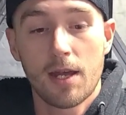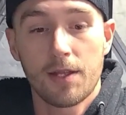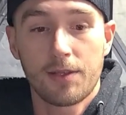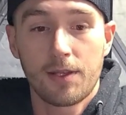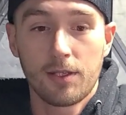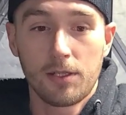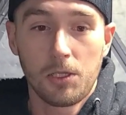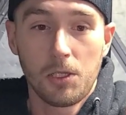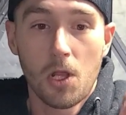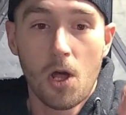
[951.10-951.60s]

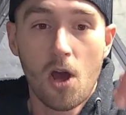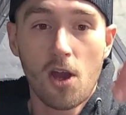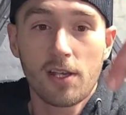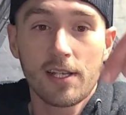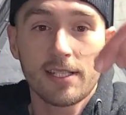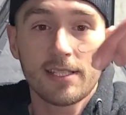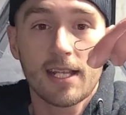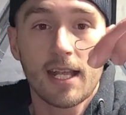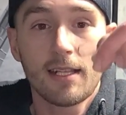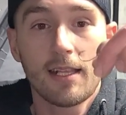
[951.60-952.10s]
the
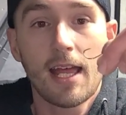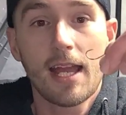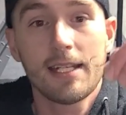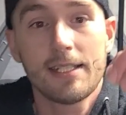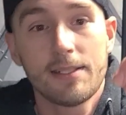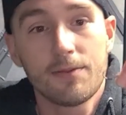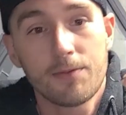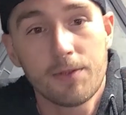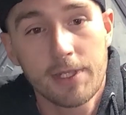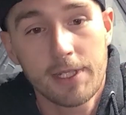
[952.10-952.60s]
longest I like
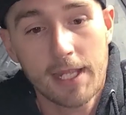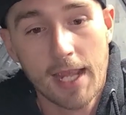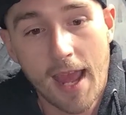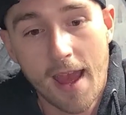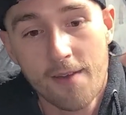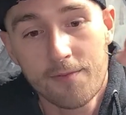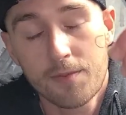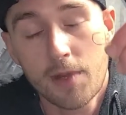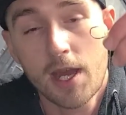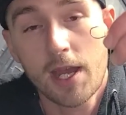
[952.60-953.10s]
to really
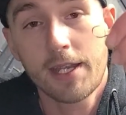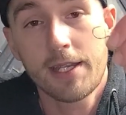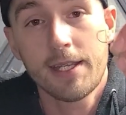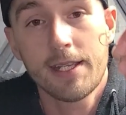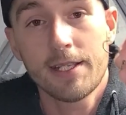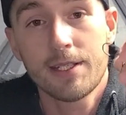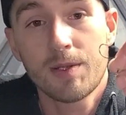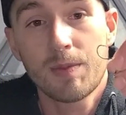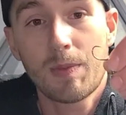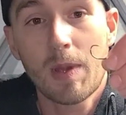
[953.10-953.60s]
have mine
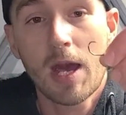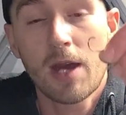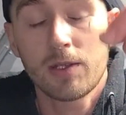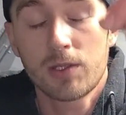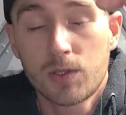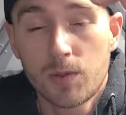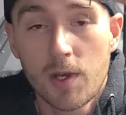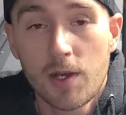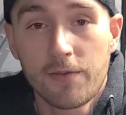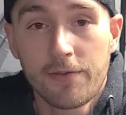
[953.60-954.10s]
is
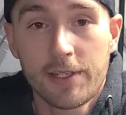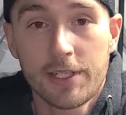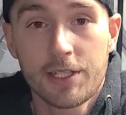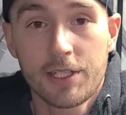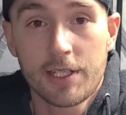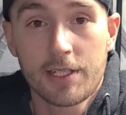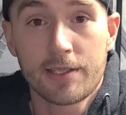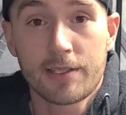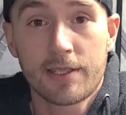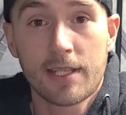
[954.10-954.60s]
about 12
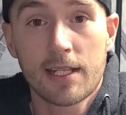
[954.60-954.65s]
inches.